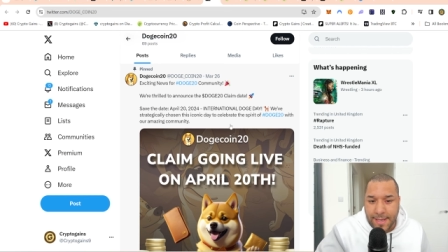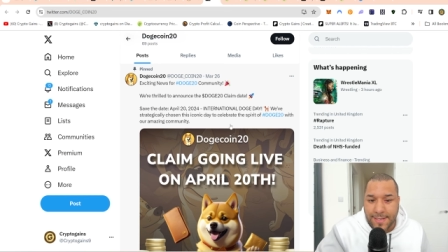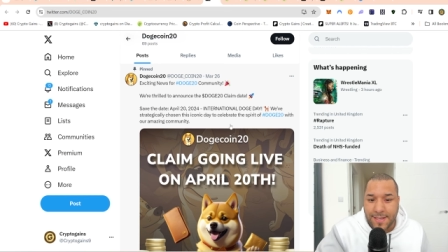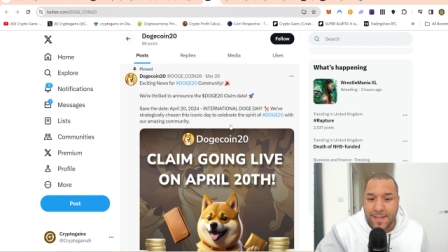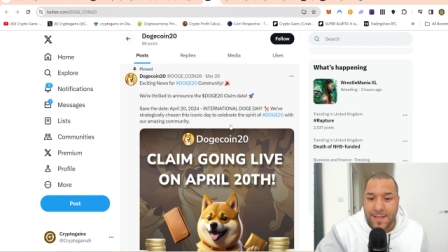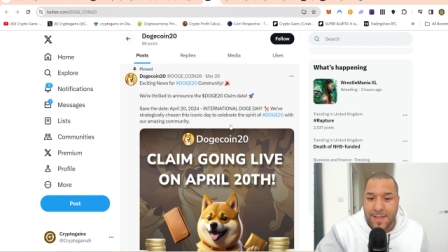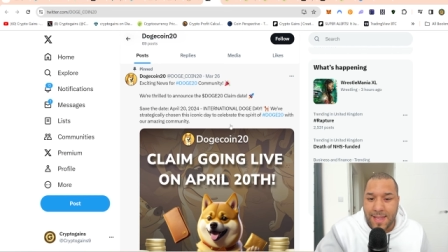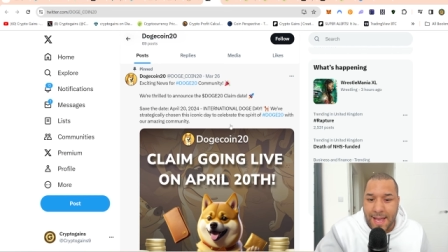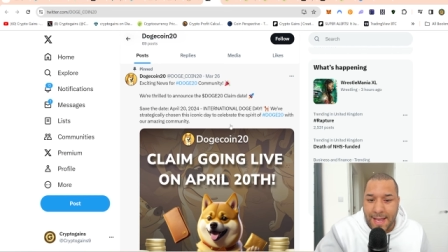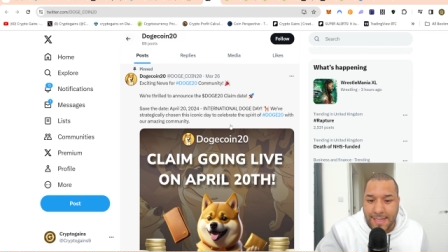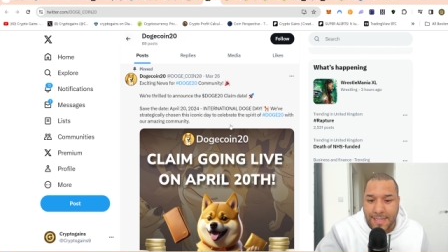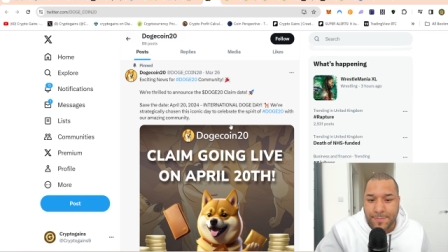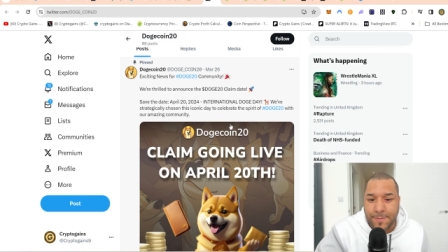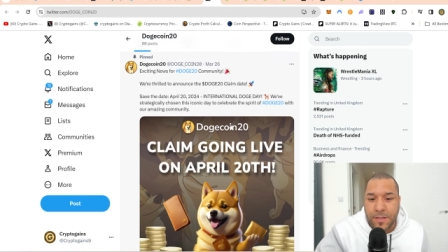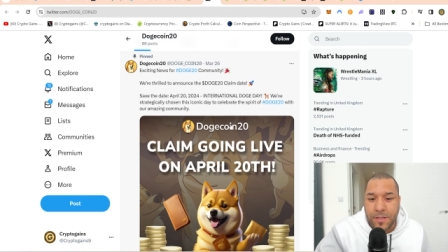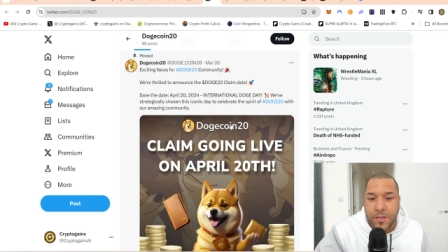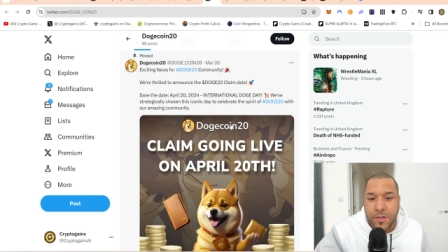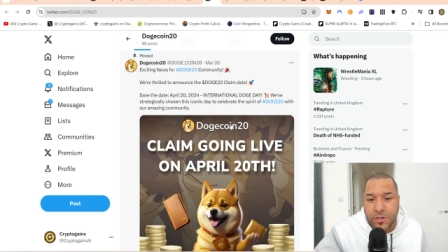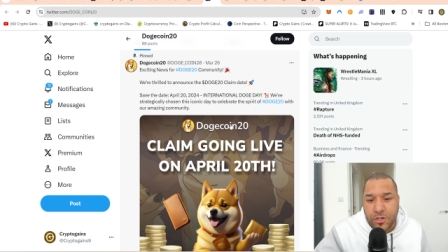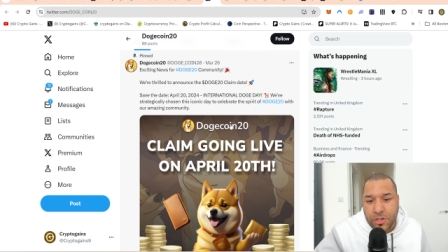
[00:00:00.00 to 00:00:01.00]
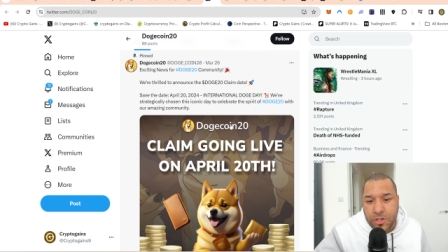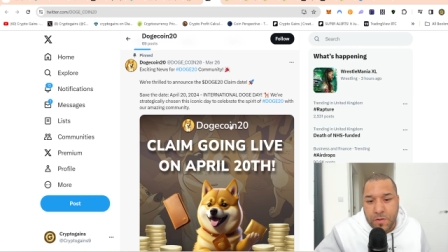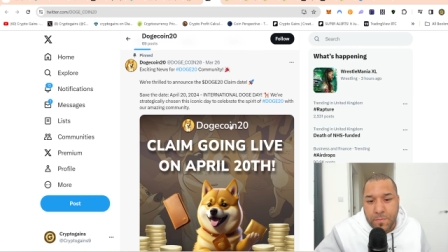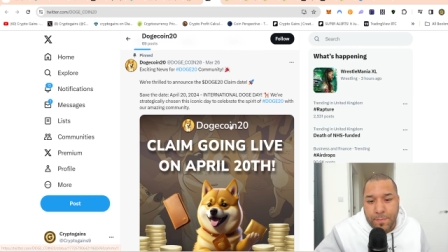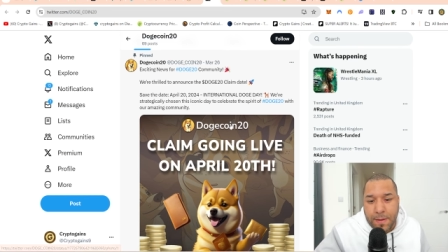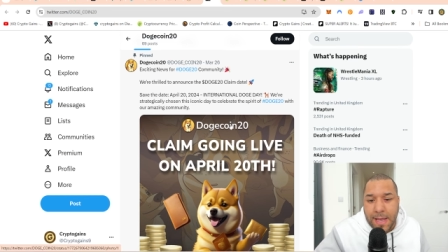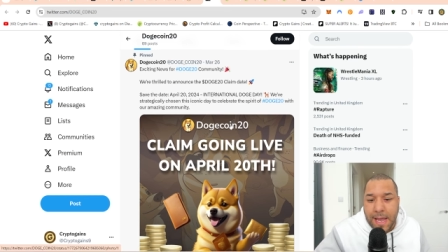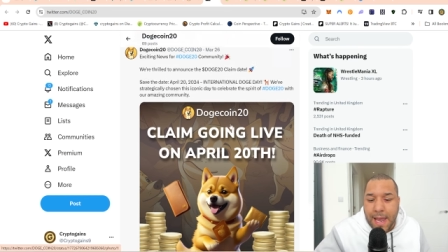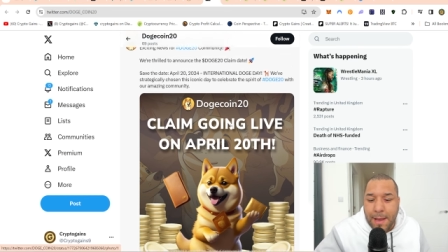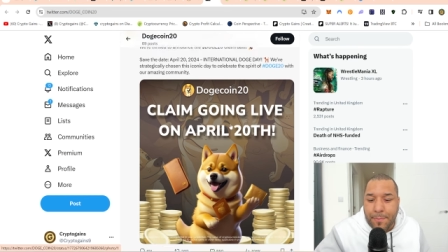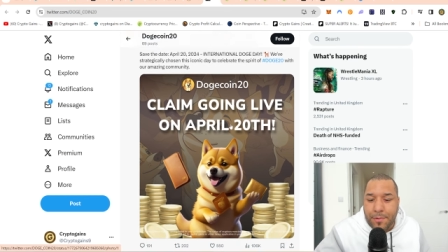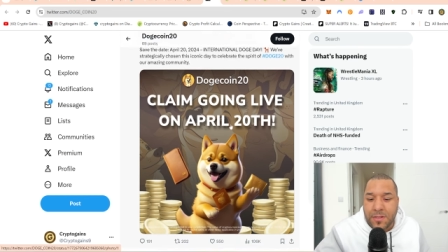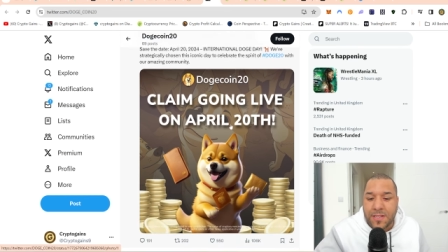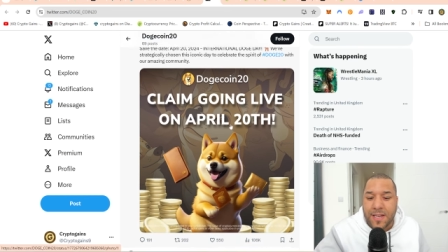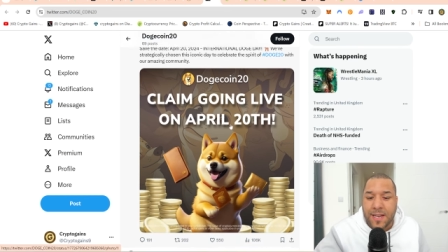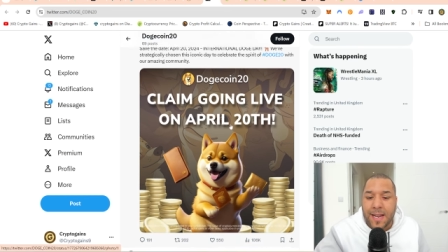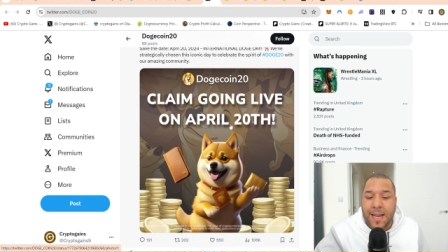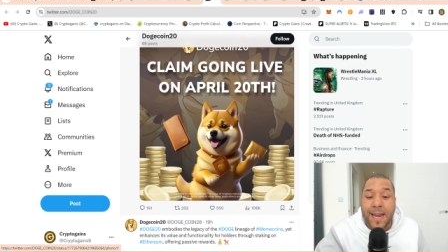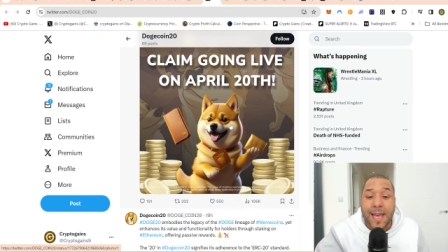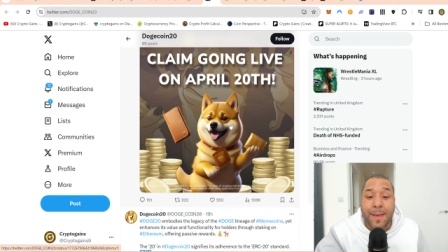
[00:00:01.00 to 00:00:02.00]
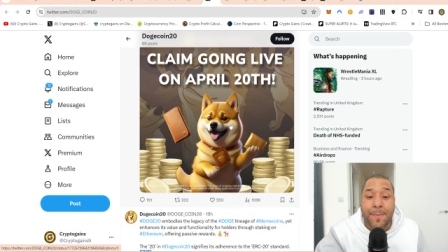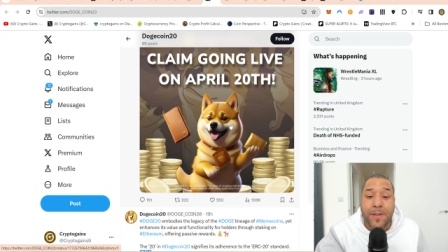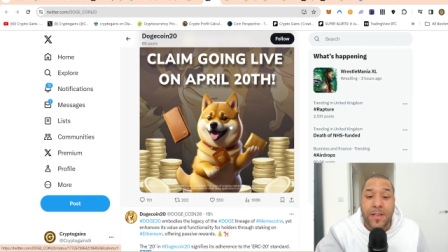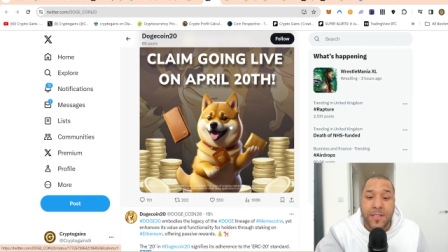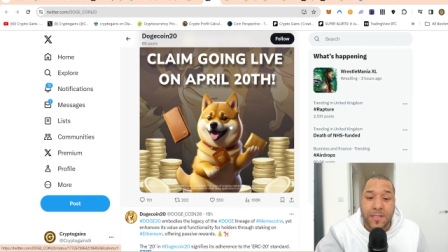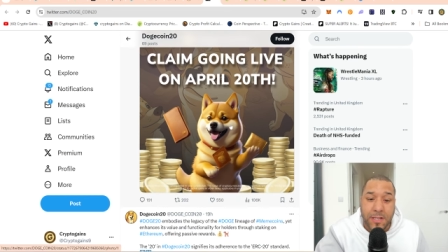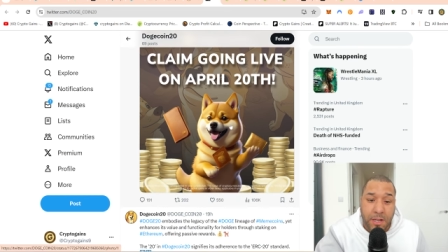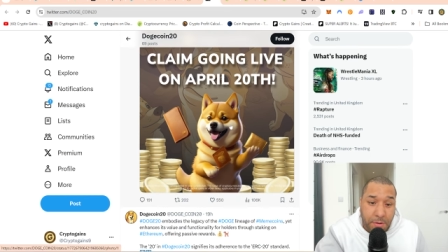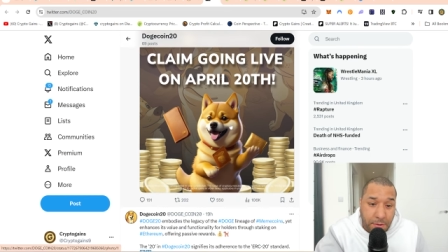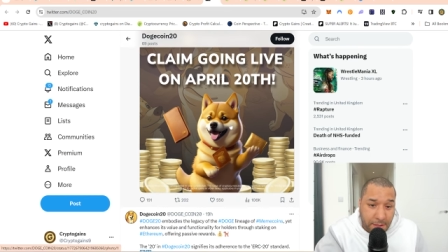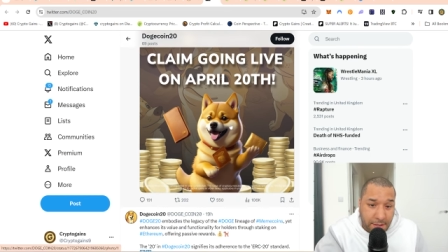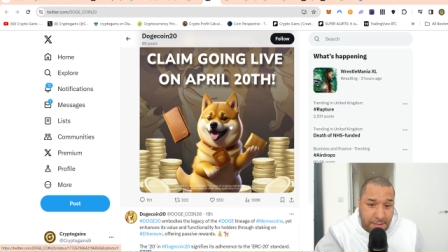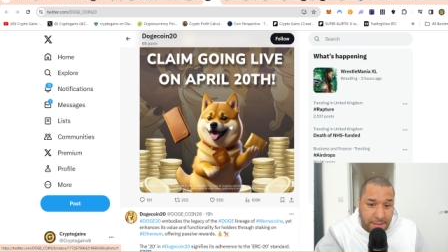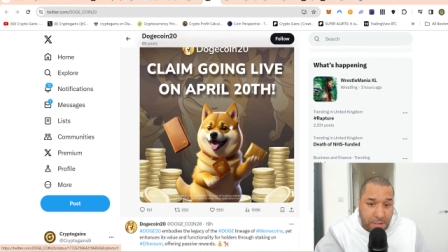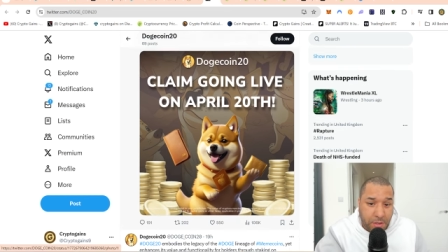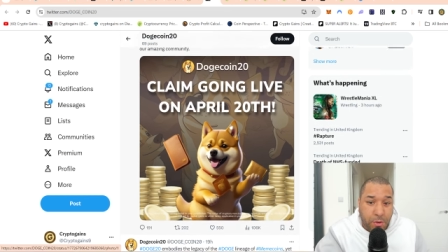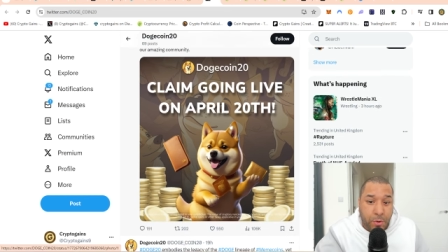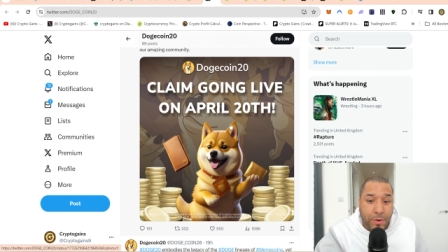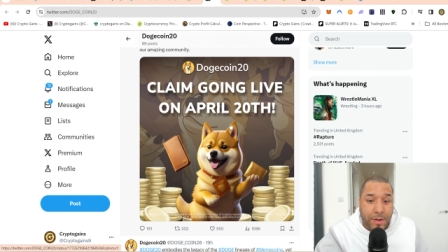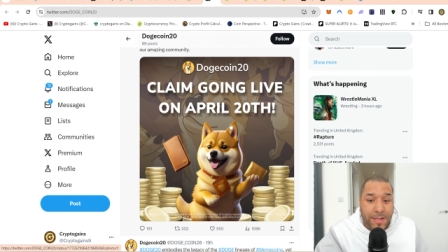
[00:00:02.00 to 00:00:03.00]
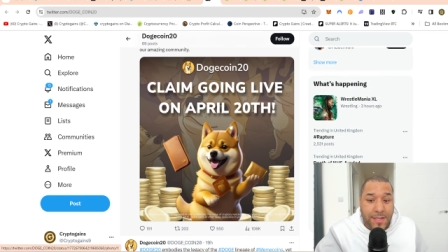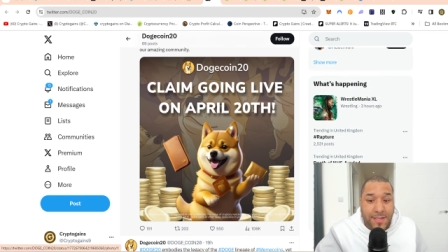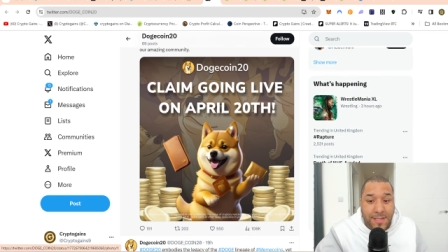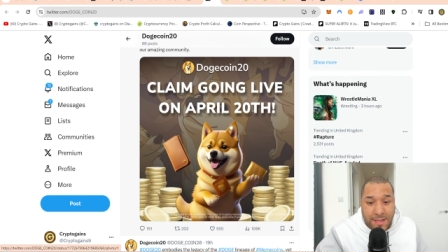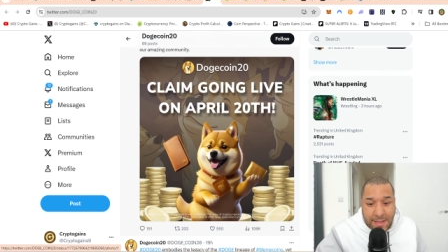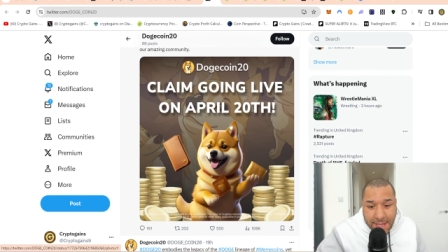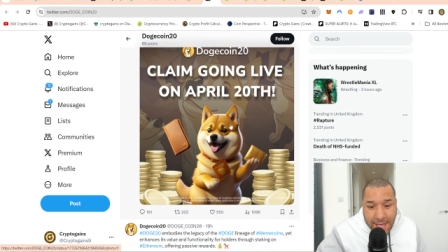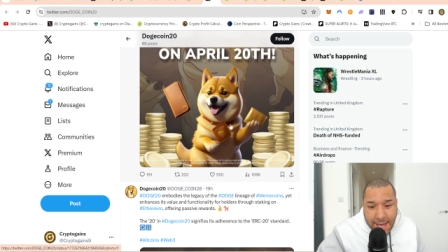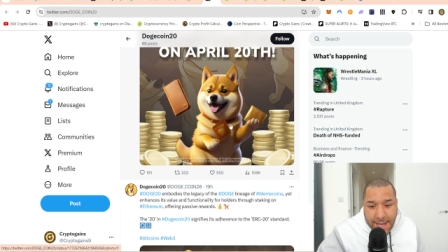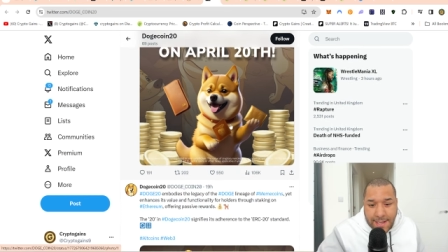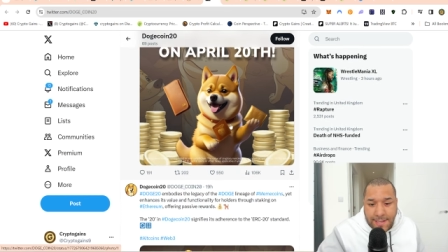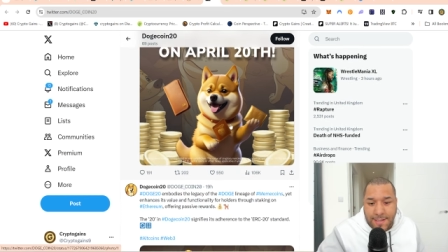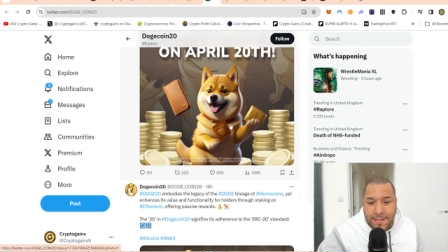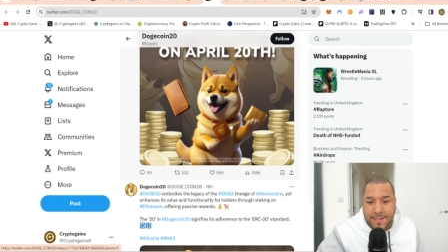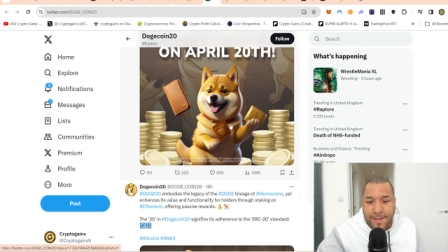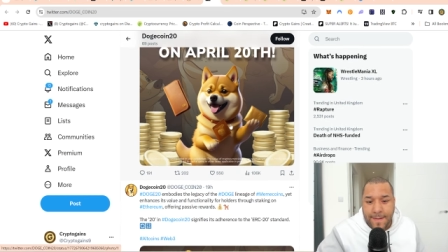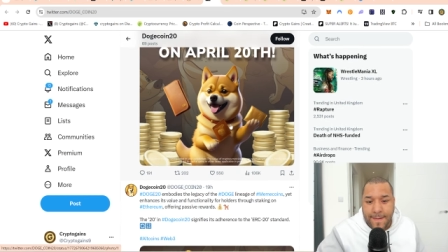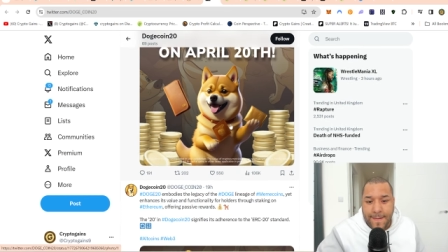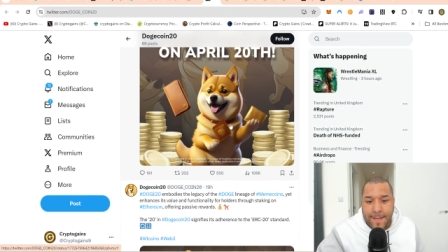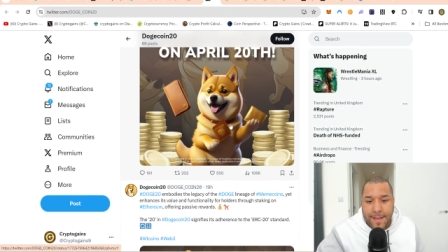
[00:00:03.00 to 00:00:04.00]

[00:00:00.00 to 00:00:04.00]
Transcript: So that's when you should be able to claim your tokens according to this.